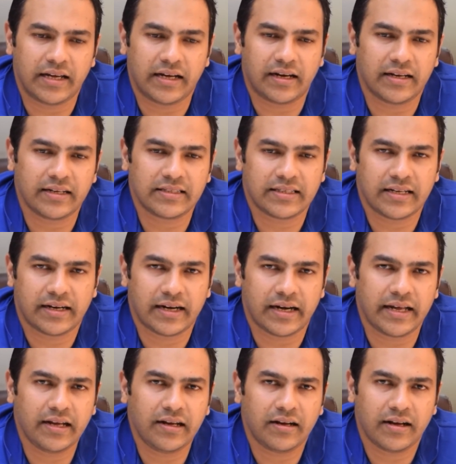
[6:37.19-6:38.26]
He clicks that
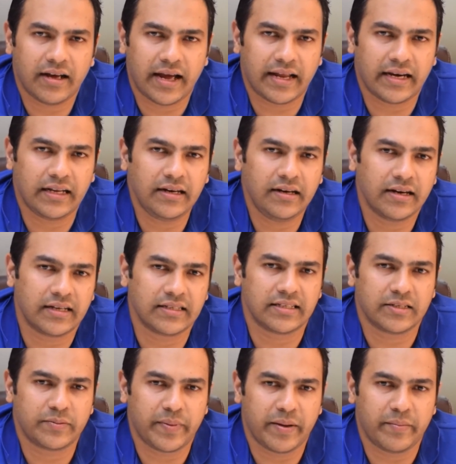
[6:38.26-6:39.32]
link and he does
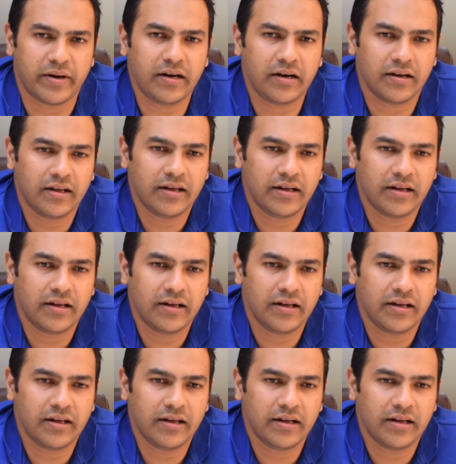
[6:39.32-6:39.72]
his payment.